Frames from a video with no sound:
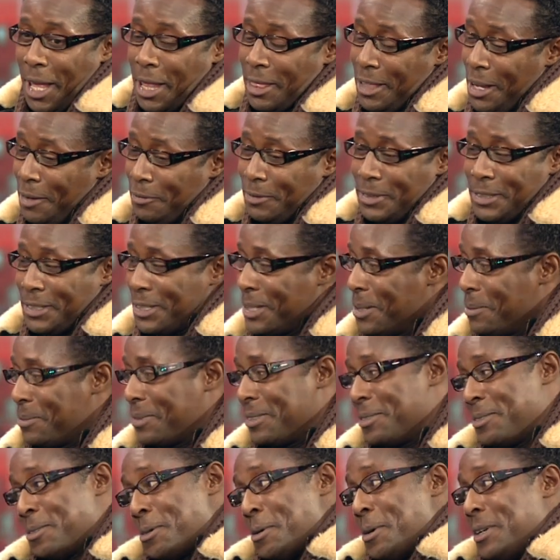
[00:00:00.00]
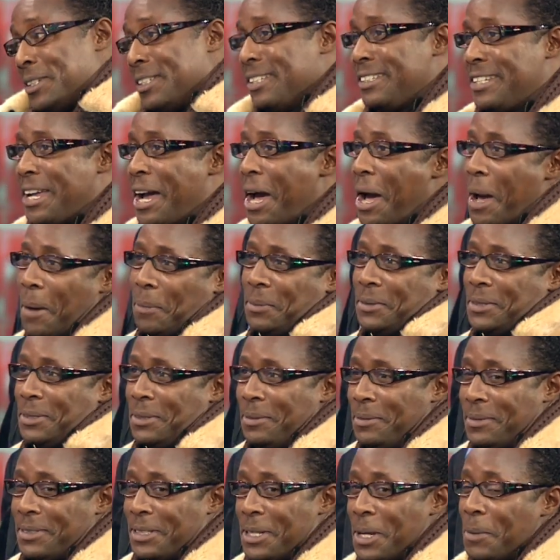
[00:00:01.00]
After to join the Tops, so
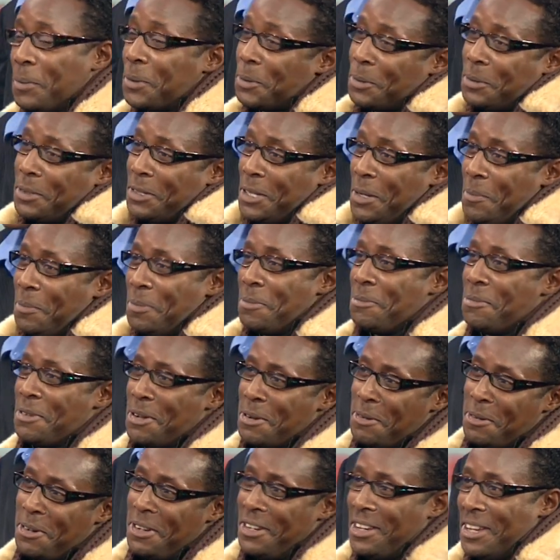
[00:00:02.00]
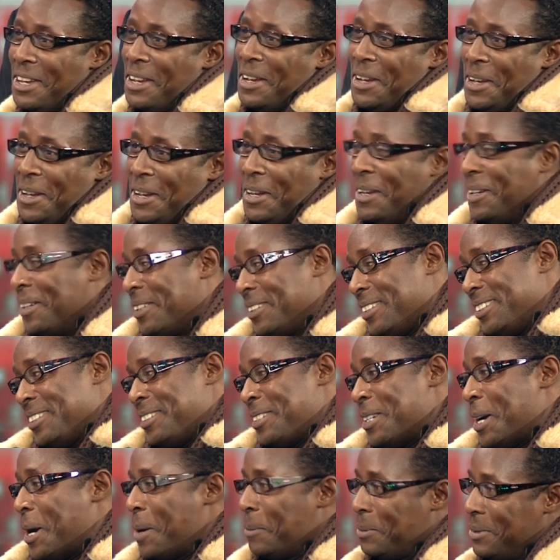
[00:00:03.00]
Temps was temporary. Yeah. The
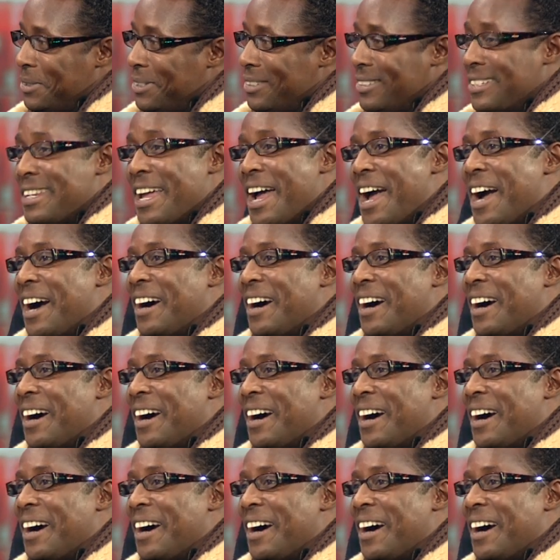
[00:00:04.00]
Tops is I mean, now. You,